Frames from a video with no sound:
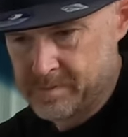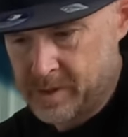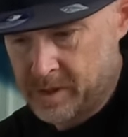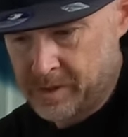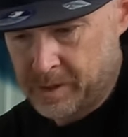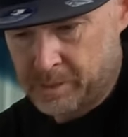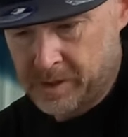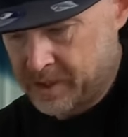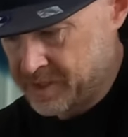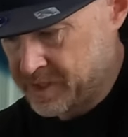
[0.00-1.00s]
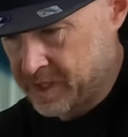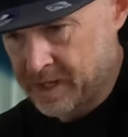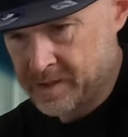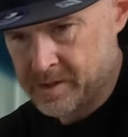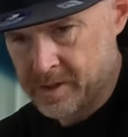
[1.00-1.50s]
You know, they put a nice
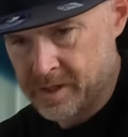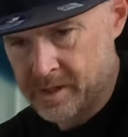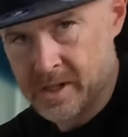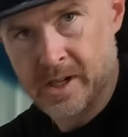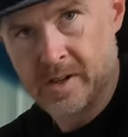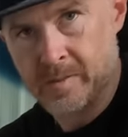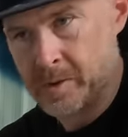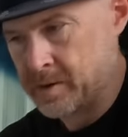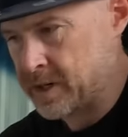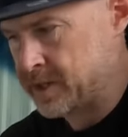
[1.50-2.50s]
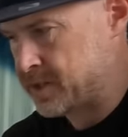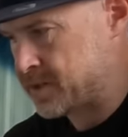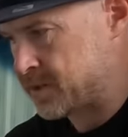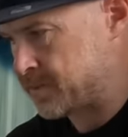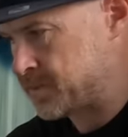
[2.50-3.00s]
connector on it. You got to give them credit
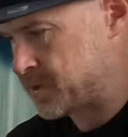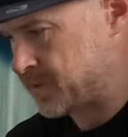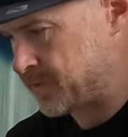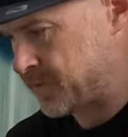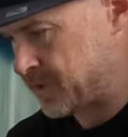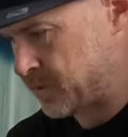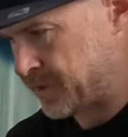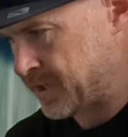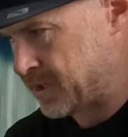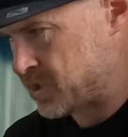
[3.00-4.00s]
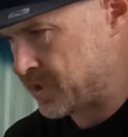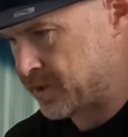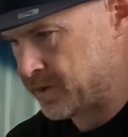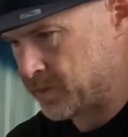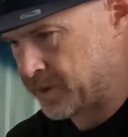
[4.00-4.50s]
in terms of, you know, what they
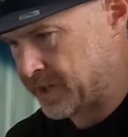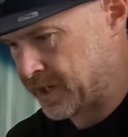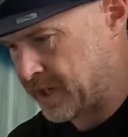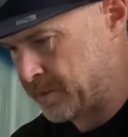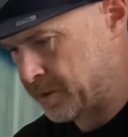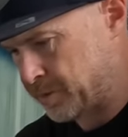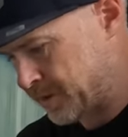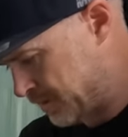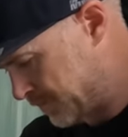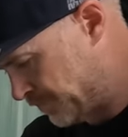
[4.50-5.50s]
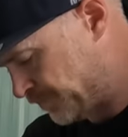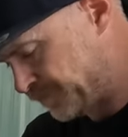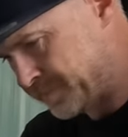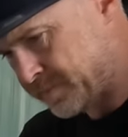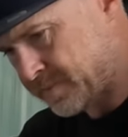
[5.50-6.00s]
engineered and what they came up with.
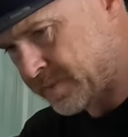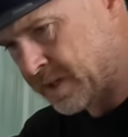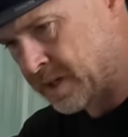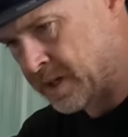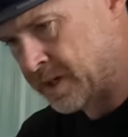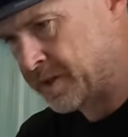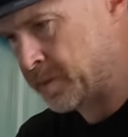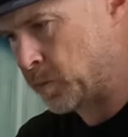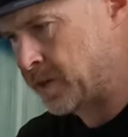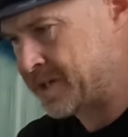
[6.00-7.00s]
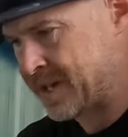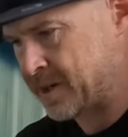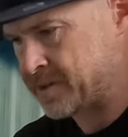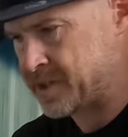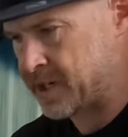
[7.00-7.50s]
Uh, the one
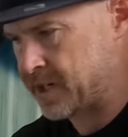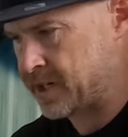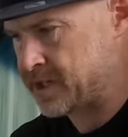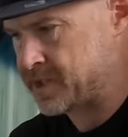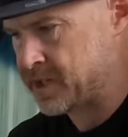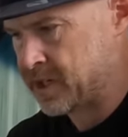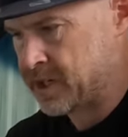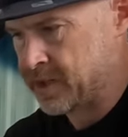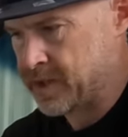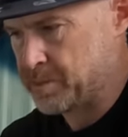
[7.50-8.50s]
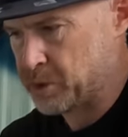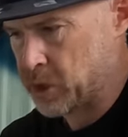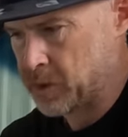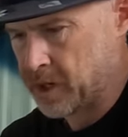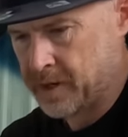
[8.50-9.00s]
downside is they
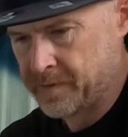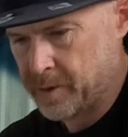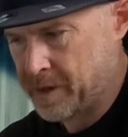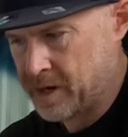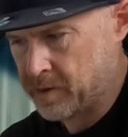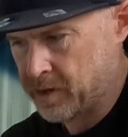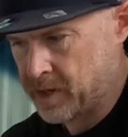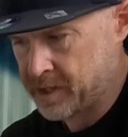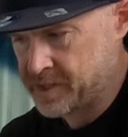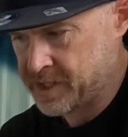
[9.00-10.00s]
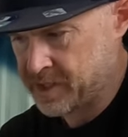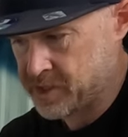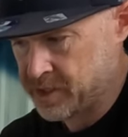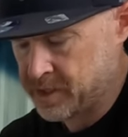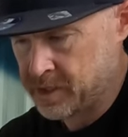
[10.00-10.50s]
broke off the power lock
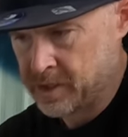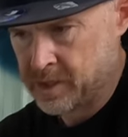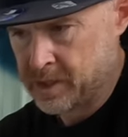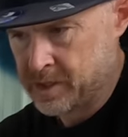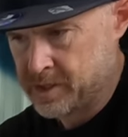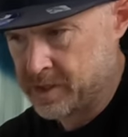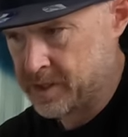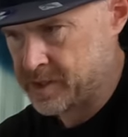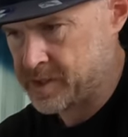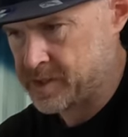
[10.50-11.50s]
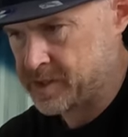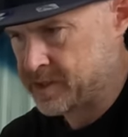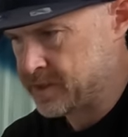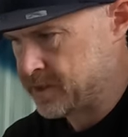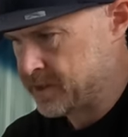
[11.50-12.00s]
section to this
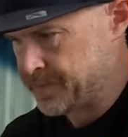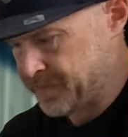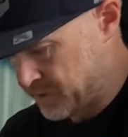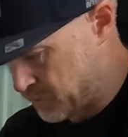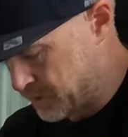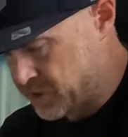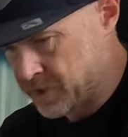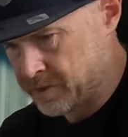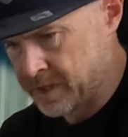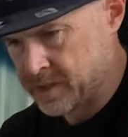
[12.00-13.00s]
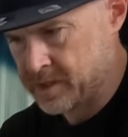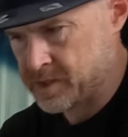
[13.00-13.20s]
switch unit.